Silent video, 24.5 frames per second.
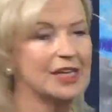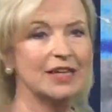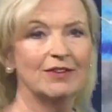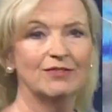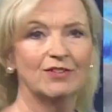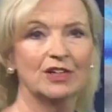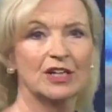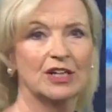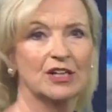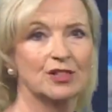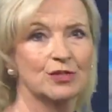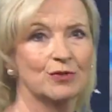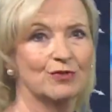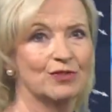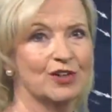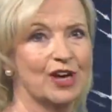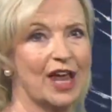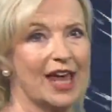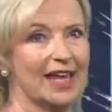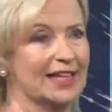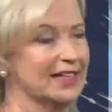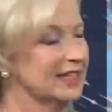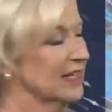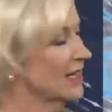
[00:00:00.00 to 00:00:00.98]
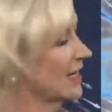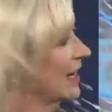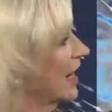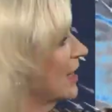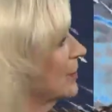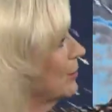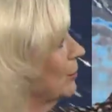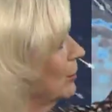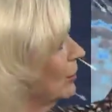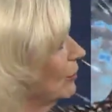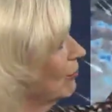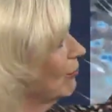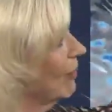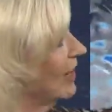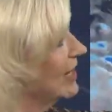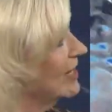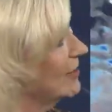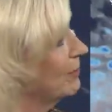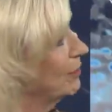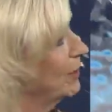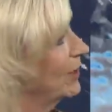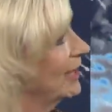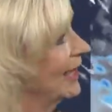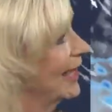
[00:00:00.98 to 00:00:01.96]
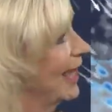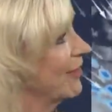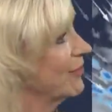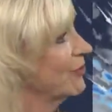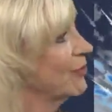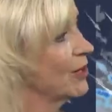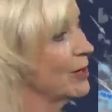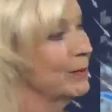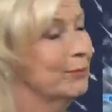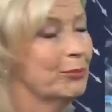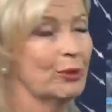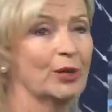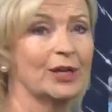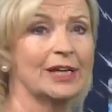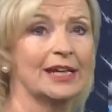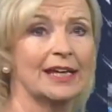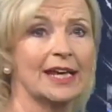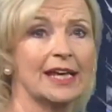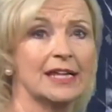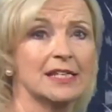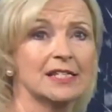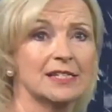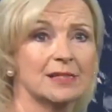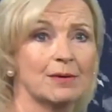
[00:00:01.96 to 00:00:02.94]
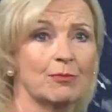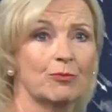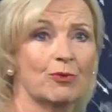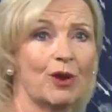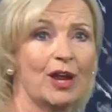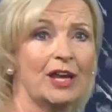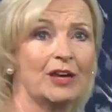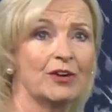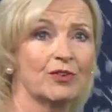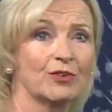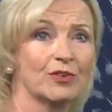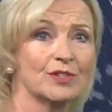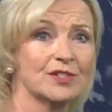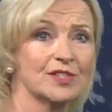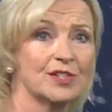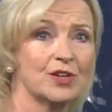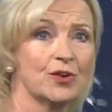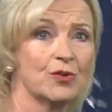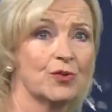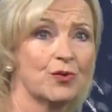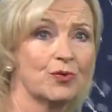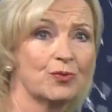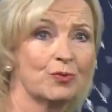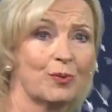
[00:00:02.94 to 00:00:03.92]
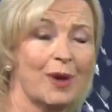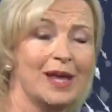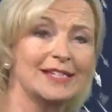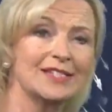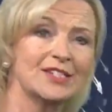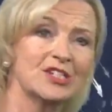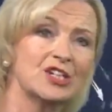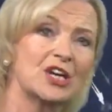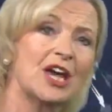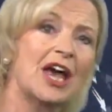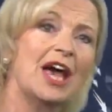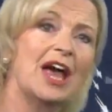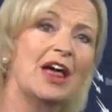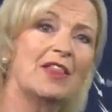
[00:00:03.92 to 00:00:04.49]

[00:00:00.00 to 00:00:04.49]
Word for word: the evening and overnight, the cloud will already have been gathering, bringing in some rain across the northwest.